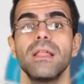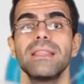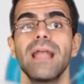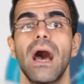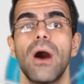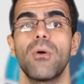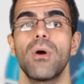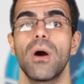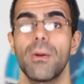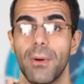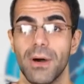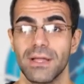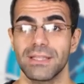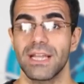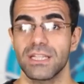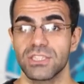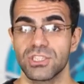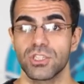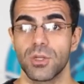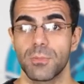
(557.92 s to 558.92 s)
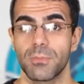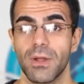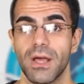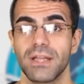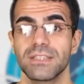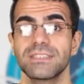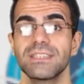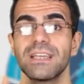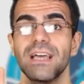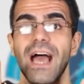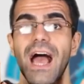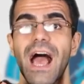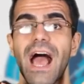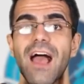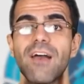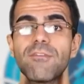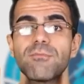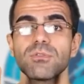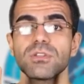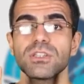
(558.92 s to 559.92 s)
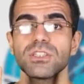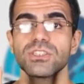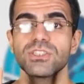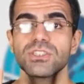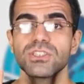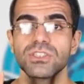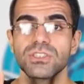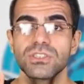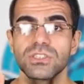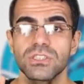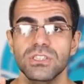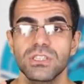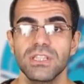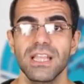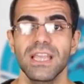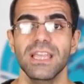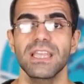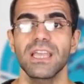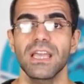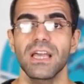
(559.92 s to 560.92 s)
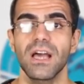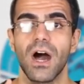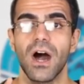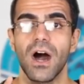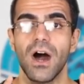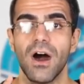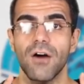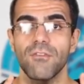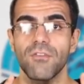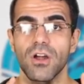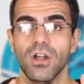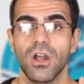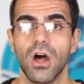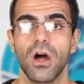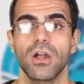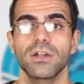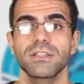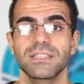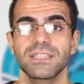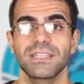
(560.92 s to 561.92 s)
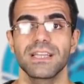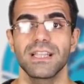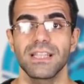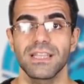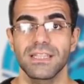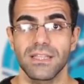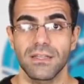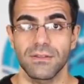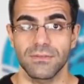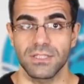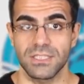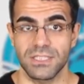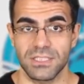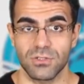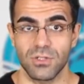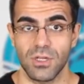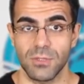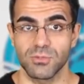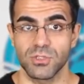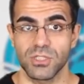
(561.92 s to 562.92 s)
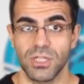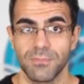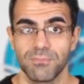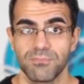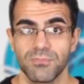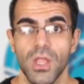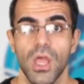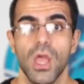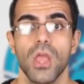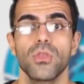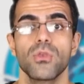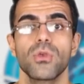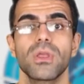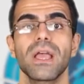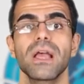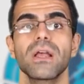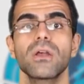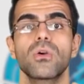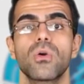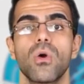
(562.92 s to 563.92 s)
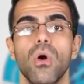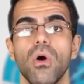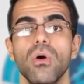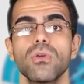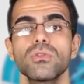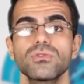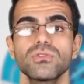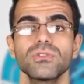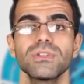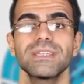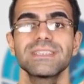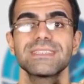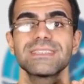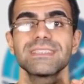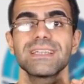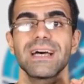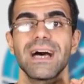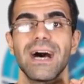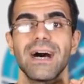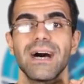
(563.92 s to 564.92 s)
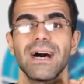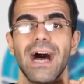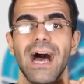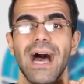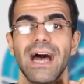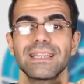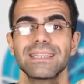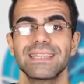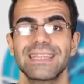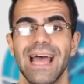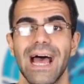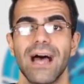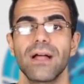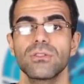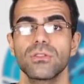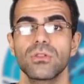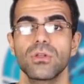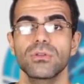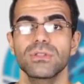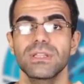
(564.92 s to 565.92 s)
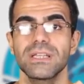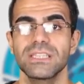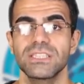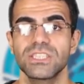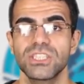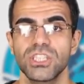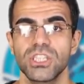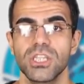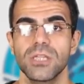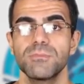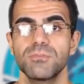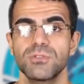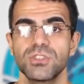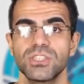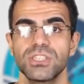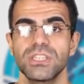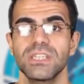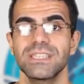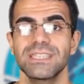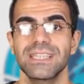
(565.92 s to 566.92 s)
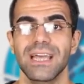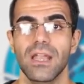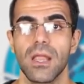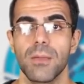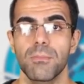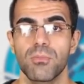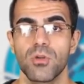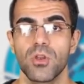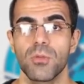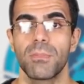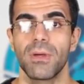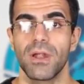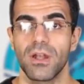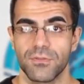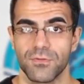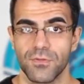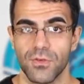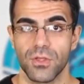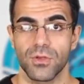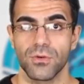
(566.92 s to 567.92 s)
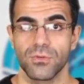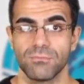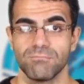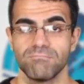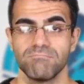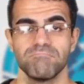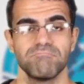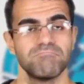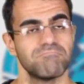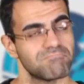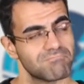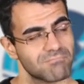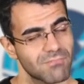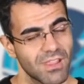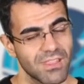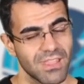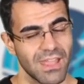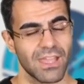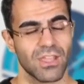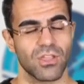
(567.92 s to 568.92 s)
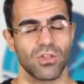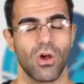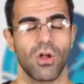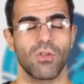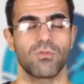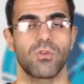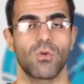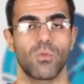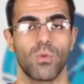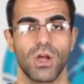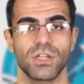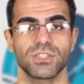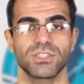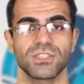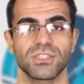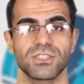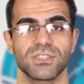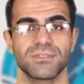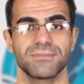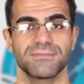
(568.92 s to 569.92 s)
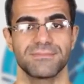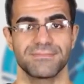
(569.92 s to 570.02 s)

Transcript: Now, about that surprise, I have put a link of our article in the description. You can go to it and download a cheat sheet that I prepared for you. Thank you all for watching.